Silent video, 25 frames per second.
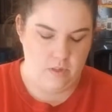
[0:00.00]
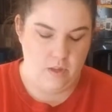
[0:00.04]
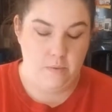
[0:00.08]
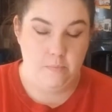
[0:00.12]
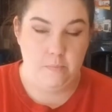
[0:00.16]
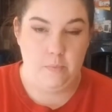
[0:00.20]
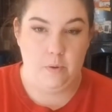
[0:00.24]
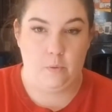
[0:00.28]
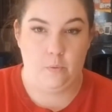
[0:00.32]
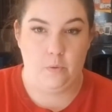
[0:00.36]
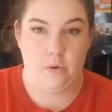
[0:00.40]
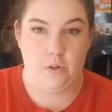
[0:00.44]

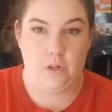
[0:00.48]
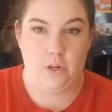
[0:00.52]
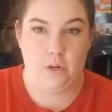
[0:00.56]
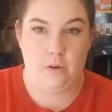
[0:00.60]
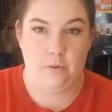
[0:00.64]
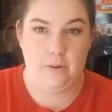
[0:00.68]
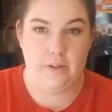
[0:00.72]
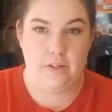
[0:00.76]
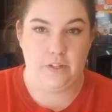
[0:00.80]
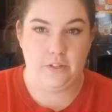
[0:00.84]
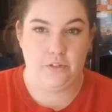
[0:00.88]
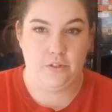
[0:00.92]
But we're
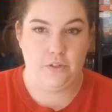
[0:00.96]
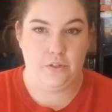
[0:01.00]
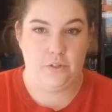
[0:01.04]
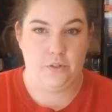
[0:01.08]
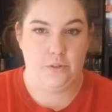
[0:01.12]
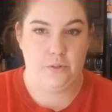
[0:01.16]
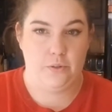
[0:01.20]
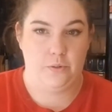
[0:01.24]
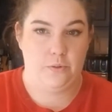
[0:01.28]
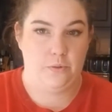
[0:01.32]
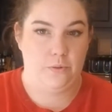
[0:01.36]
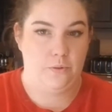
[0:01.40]
going
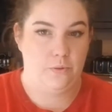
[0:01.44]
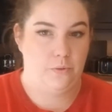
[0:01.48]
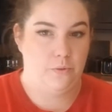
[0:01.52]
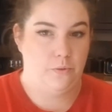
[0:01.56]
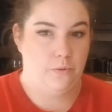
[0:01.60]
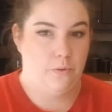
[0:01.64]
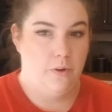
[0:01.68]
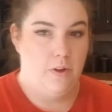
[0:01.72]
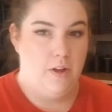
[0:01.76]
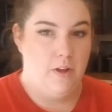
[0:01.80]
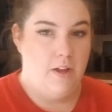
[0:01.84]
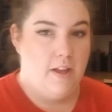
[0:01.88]

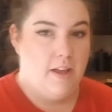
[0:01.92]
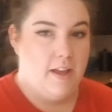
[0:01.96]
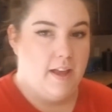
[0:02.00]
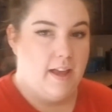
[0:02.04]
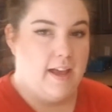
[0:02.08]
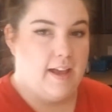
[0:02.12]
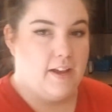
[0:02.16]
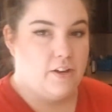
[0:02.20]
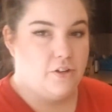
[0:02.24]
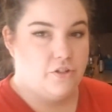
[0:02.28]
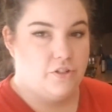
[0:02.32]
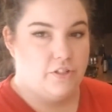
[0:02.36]
to
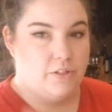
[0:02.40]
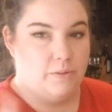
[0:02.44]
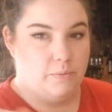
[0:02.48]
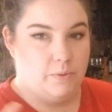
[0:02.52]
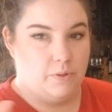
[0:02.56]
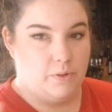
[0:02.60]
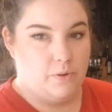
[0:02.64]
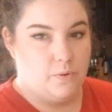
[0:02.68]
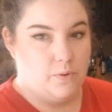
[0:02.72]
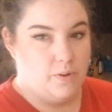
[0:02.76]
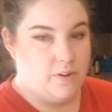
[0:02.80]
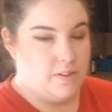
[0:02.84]
actually
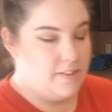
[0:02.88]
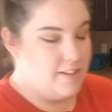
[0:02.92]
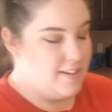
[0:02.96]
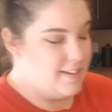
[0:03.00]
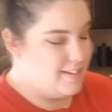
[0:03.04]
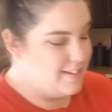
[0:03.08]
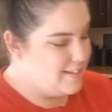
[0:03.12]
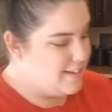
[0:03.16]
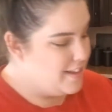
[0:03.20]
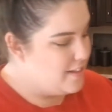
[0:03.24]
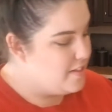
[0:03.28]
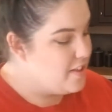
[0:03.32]
record
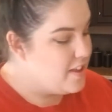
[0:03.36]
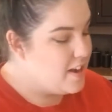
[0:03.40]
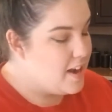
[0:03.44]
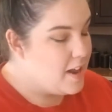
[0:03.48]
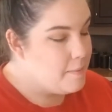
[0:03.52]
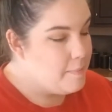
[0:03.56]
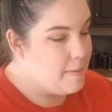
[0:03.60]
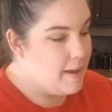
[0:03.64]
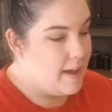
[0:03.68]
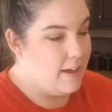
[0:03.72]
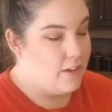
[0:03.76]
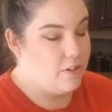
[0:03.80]
this, and then
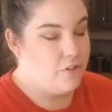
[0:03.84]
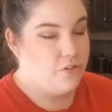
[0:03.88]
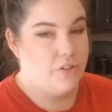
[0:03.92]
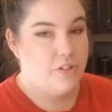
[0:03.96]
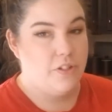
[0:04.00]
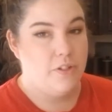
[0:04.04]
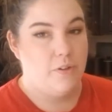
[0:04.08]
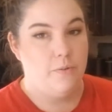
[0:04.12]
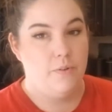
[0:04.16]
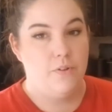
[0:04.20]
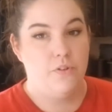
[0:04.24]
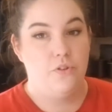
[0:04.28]
I'm actually
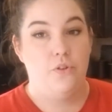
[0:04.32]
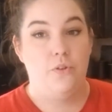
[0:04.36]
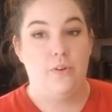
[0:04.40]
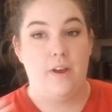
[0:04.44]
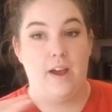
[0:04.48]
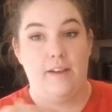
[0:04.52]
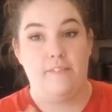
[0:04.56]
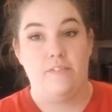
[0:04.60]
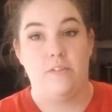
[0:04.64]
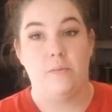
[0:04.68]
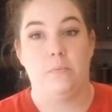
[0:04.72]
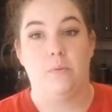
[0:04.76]
going to
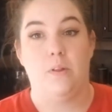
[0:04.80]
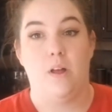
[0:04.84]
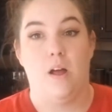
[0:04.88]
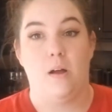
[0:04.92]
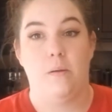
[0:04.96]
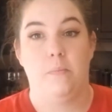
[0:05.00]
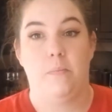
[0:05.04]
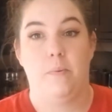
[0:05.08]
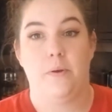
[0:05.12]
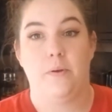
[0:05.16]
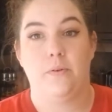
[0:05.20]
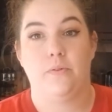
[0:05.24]
have the
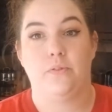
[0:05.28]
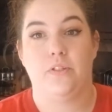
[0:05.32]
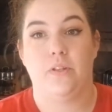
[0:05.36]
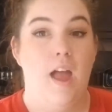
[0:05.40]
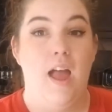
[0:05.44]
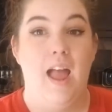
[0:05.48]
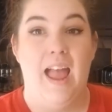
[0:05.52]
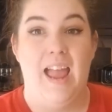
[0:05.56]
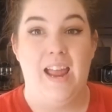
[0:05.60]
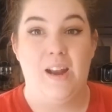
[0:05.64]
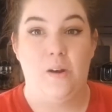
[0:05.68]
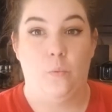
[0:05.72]
blog post.
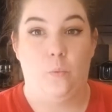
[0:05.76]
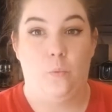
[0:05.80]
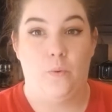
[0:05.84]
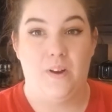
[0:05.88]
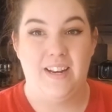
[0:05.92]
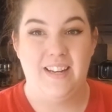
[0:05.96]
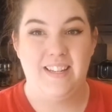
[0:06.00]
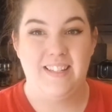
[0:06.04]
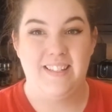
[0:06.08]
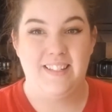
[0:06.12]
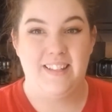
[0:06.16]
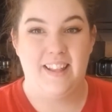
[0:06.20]
And
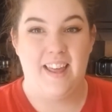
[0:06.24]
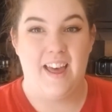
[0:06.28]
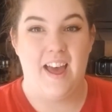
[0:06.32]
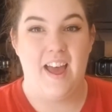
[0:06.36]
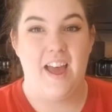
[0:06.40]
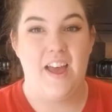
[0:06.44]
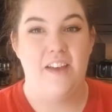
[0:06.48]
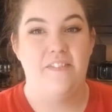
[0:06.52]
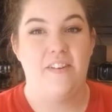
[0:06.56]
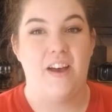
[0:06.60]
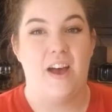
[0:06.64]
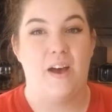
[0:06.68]
when it's
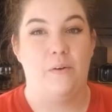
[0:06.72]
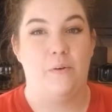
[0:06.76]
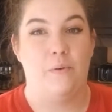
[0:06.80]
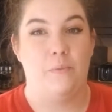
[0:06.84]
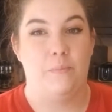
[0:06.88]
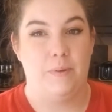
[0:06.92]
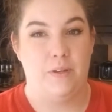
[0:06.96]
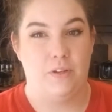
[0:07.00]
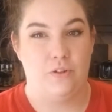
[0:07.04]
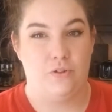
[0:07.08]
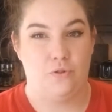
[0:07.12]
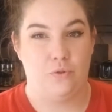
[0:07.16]
live, I will
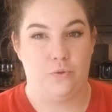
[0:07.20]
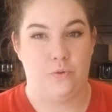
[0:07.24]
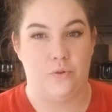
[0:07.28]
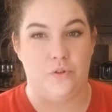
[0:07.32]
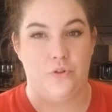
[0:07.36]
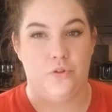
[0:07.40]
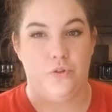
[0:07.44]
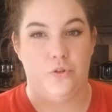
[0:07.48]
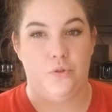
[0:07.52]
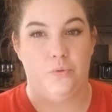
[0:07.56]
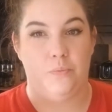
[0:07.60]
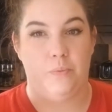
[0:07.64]
be sure
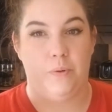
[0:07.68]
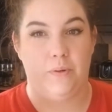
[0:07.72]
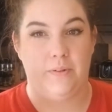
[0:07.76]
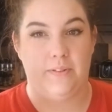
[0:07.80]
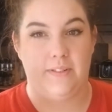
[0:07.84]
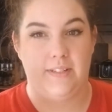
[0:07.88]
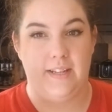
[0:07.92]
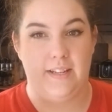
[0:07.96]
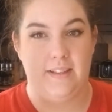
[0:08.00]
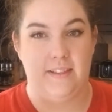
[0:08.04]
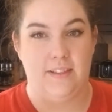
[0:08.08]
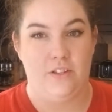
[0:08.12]
to
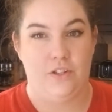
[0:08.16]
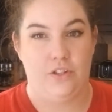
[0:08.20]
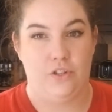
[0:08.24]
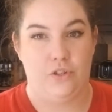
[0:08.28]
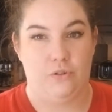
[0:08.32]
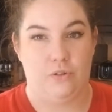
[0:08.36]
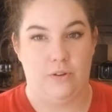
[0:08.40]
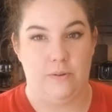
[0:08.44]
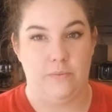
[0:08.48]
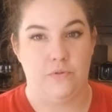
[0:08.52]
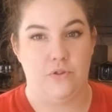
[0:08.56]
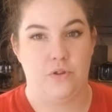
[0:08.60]
post it in the
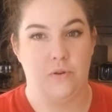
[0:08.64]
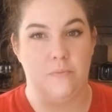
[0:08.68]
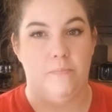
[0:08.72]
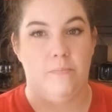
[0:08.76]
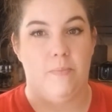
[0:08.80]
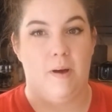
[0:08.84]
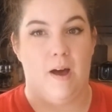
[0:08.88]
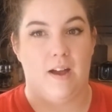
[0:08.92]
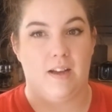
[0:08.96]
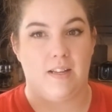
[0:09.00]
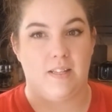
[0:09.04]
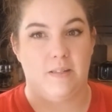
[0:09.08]
description
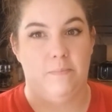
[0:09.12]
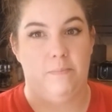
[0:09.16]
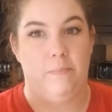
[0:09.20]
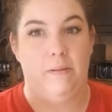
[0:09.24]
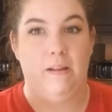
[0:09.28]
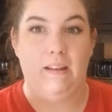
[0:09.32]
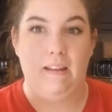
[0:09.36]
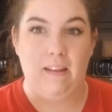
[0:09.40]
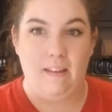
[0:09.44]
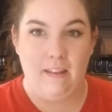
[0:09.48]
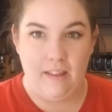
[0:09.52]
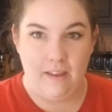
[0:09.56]
box
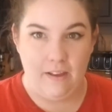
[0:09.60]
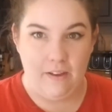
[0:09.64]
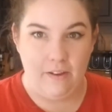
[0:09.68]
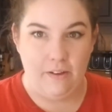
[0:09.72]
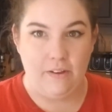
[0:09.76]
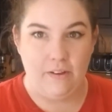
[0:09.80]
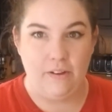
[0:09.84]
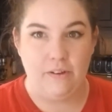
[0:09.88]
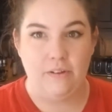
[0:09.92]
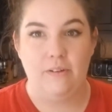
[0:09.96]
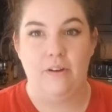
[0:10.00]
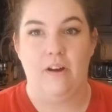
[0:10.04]

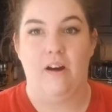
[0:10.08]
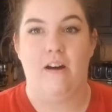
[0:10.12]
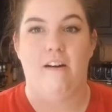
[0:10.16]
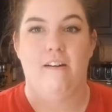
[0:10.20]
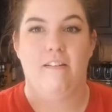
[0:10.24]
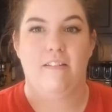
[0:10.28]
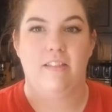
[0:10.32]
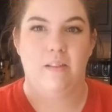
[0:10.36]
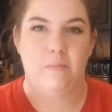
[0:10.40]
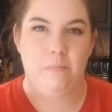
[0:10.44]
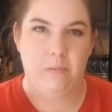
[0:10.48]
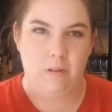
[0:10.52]
below,
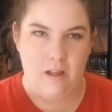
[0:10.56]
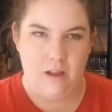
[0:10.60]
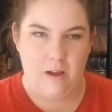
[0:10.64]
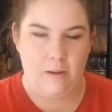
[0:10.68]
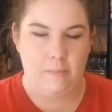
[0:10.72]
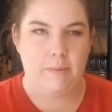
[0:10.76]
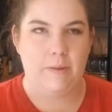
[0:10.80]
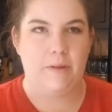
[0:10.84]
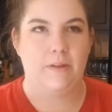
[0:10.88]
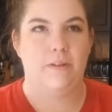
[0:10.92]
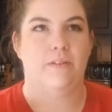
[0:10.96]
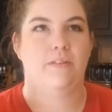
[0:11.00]
on the blog
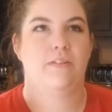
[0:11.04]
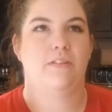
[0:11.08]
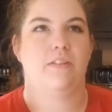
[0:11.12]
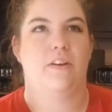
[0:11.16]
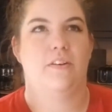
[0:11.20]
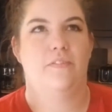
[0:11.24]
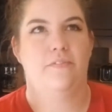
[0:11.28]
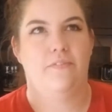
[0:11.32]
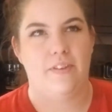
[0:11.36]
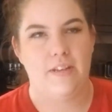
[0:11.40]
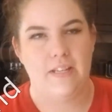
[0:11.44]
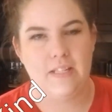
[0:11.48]
post,
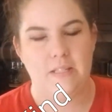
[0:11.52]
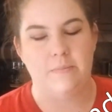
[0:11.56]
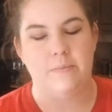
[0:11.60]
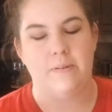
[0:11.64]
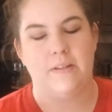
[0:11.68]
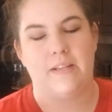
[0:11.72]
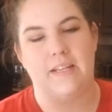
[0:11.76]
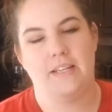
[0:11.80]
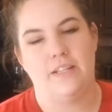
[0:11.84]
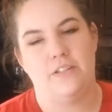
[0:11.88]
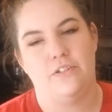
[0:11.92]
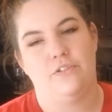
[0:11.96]
on
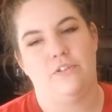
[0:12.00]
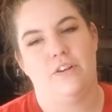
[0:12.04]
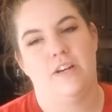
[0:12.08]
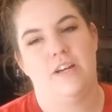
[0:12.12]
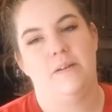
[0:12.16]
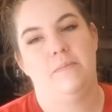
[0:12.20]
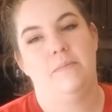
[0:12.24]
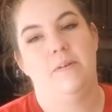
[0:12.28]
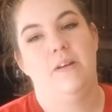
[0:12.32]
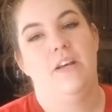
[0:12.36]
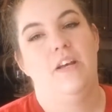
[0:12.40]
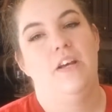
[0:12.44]
Facebook,
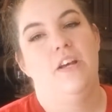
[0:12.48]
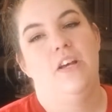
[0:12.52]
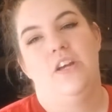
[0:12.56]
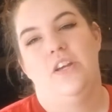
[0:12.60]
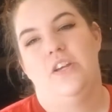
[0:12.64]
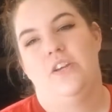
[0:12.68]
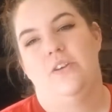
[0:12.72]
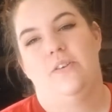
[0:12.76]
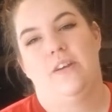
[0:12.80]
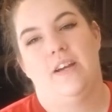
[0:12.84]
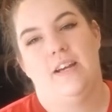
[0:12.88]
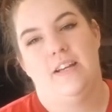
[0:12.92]
Instagram.
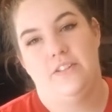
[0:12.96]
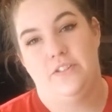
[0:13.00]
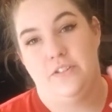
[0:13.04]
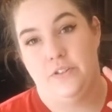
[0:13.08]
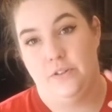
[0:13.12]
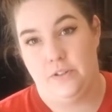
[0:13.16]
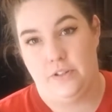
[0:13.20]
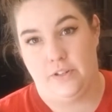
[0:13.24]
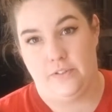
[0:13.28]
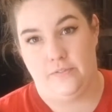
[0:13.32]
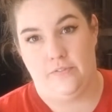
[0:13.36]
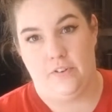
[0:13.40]
You guys know
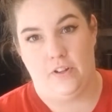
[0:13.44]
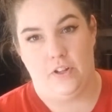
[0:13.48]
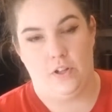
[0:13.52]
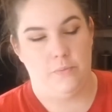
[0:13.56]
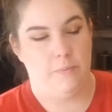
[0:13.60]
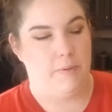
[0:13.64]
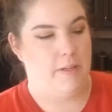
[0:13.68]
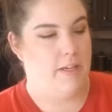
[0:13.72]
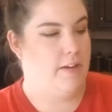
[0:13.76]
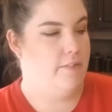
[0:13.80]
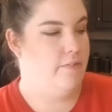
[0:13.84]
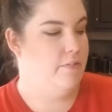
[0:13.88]
you can follow
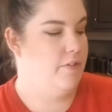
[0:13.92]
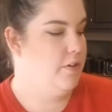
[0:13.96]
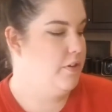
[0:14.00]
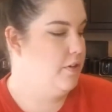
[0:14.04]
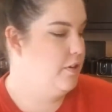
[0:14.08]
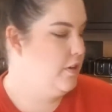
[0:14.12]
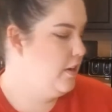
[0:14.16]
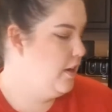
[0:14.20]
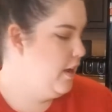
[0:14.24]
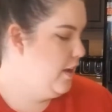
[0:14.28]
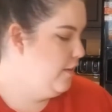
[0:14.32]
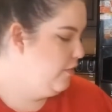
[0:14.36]
me
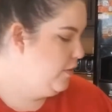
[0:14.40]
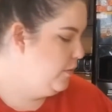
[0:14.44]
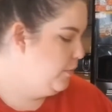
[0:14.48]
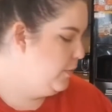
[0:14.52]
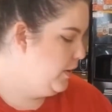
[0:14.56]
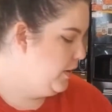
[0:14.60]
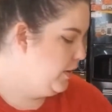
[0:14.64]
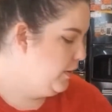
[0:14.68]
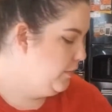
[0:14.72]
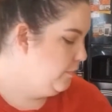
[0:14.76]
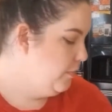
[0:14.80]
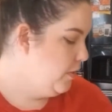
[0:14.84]

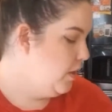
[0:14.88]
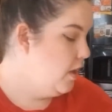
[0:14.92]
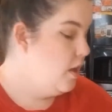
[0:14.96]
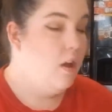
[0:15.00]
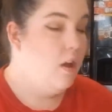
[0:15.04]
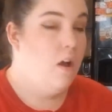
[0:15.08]
everywhere.